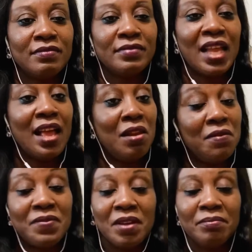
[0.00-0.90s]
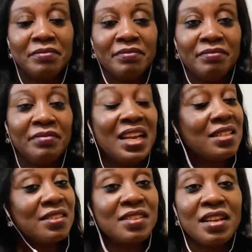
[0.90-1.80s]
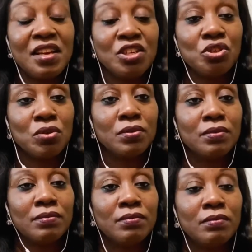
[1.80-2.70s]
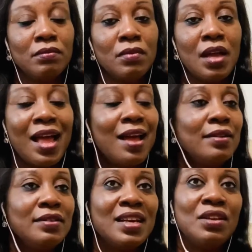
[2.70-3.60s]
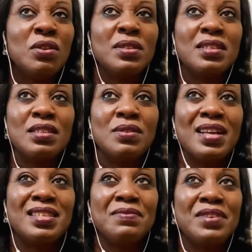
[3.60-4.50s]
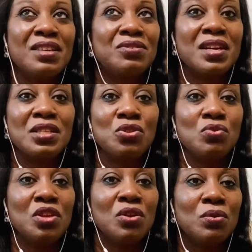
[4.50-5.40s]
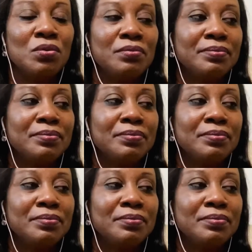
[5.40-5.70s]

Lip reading: I love them. That is their nature. And they are not, it's not as if they are trying to,